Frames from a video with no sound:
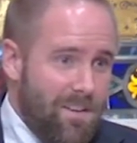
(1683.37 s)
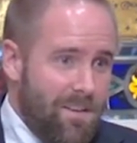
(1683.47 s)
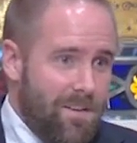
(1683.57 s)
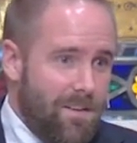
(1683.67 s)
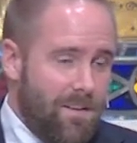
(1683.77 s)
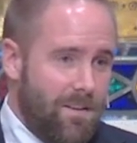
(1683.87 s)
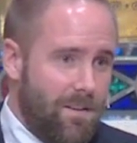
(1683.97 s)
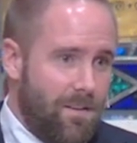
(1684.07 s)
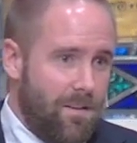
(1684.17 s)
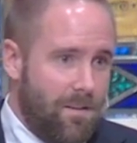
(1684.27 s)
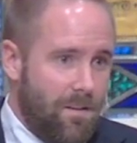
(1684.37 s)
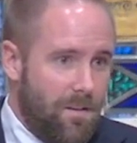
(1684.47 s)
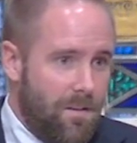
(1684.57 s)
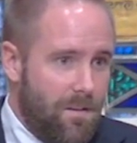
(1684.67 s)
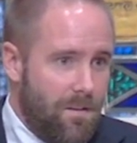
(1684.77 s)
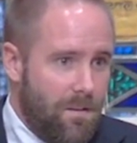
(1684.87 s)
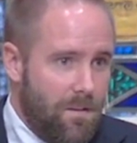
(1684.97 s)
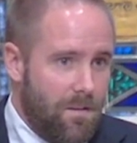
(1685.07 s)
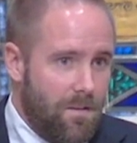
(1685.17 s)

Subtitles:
No one is speaking in this clip.